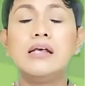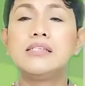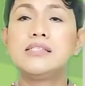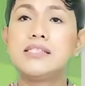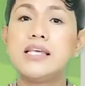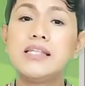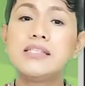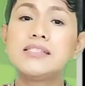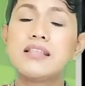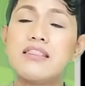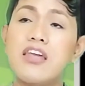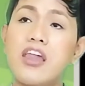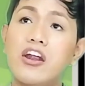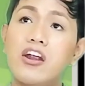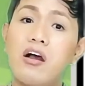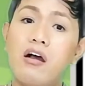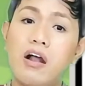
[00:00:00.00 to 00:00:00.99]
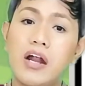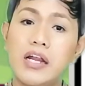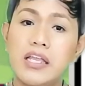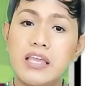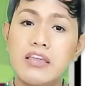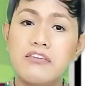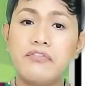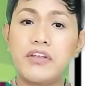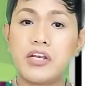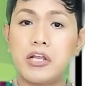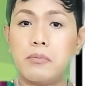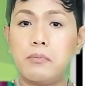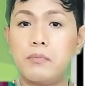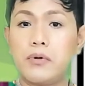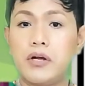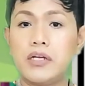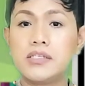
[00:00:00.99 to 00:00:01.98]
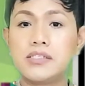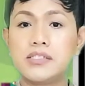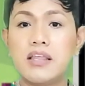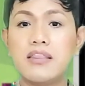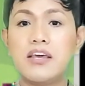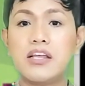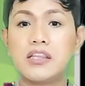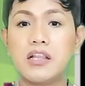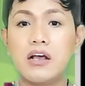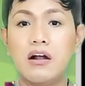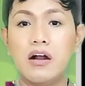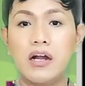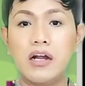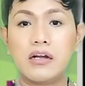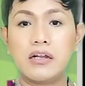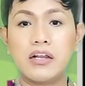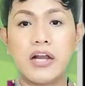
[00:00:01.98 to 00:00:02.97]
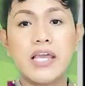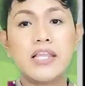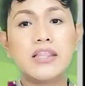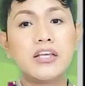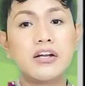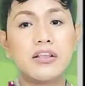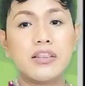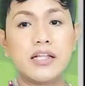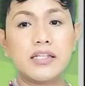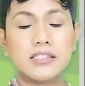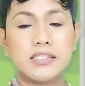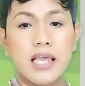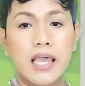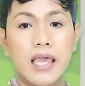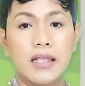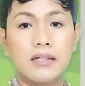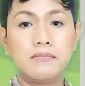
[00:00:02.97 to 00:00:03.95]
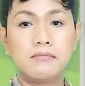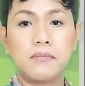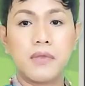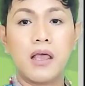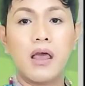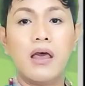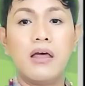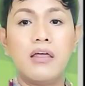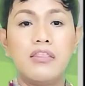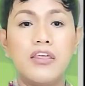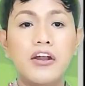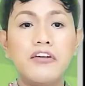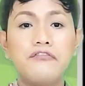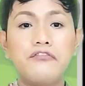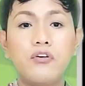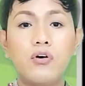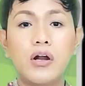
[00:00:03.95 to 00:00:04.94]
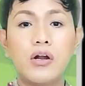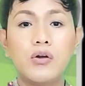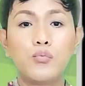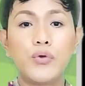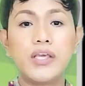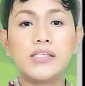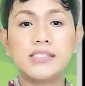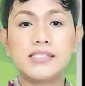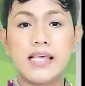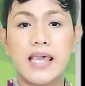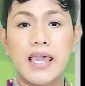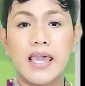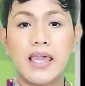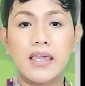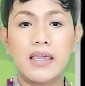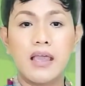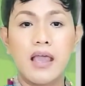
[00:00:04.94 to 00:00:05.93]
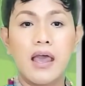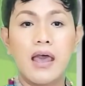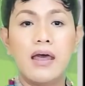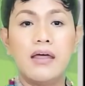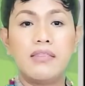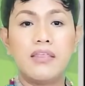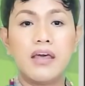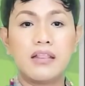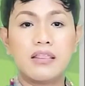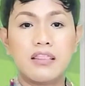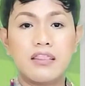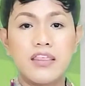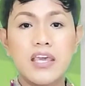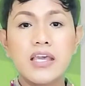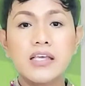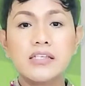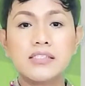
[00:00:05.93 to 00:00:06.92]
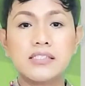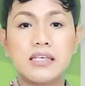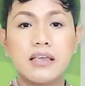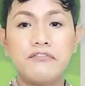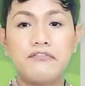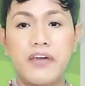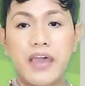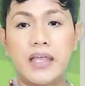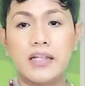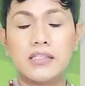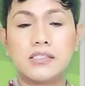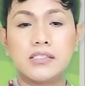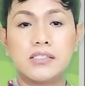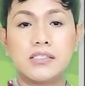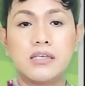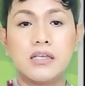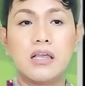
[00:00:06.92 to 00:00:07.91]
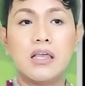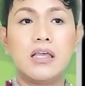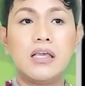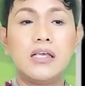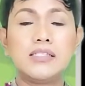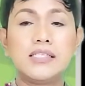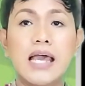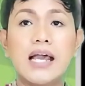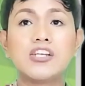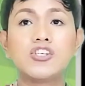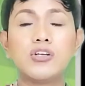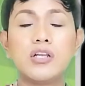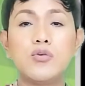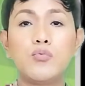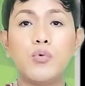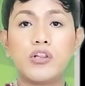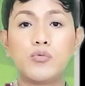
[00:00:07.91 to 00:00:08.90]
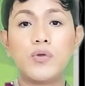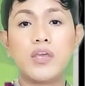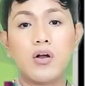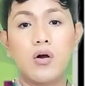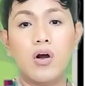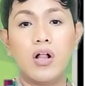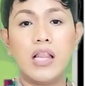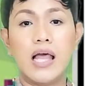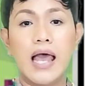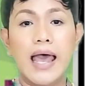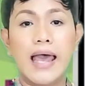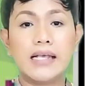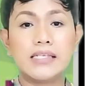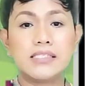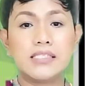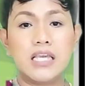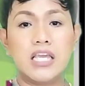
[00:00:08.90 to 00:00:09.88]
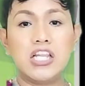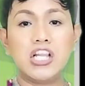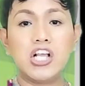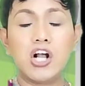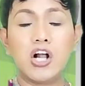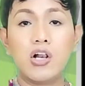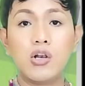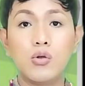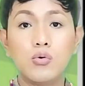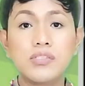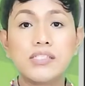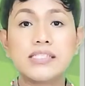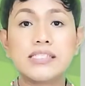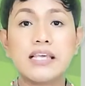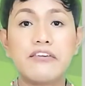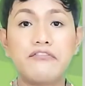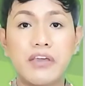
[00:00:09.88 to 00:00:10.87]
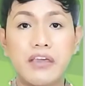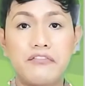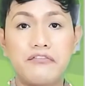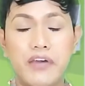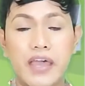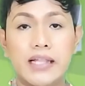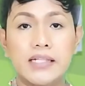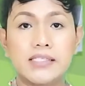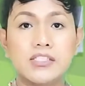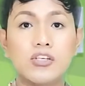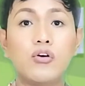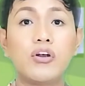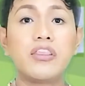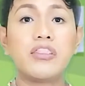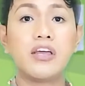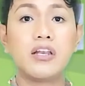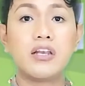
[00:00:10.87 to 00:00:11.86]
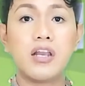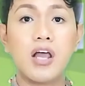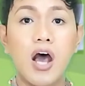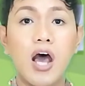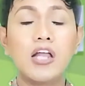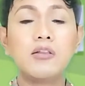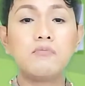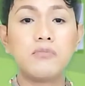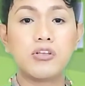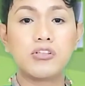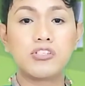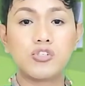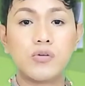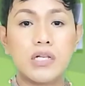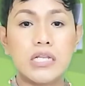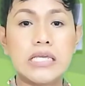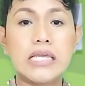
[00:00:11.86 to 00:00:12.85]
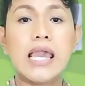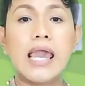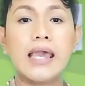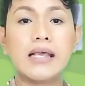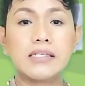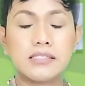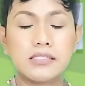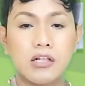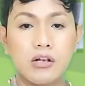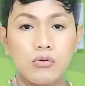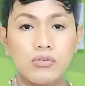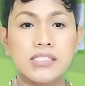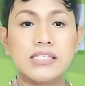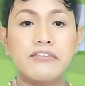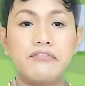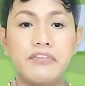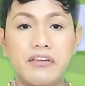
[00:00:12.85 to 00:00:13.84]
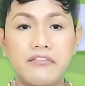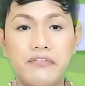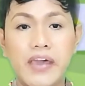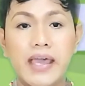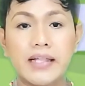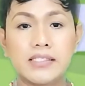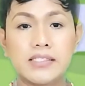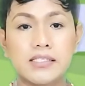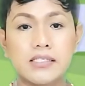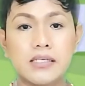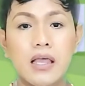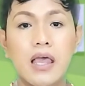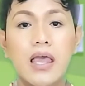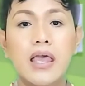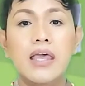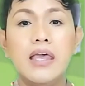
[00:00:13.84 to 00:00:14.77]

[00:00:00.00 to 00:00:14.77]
Since there are even numbers that are greater than 10, therefore we say that these events is actually what we call as inclusive events or the non-mutually exclusive events.